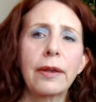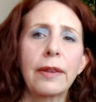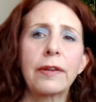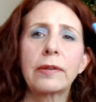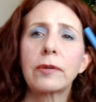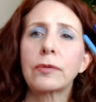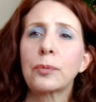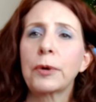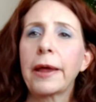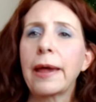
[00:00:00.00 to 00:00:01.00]
this
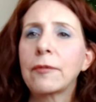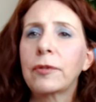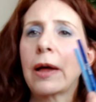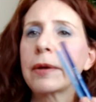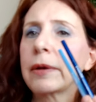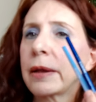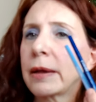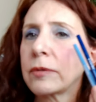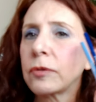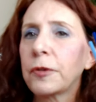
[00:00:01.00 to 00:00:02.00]
is what I have on
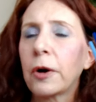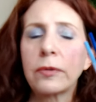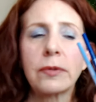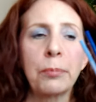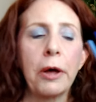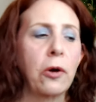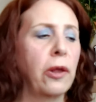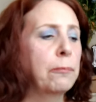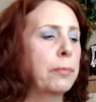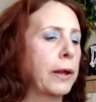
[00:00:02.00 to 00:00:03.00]
as far as the
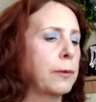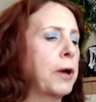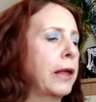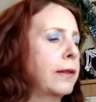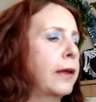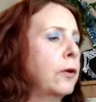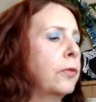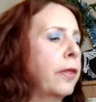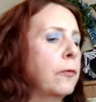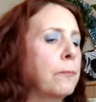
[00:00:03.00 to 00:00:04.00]
bo bottom
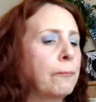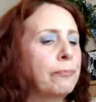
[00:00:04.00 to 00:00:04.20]
eyeliner there.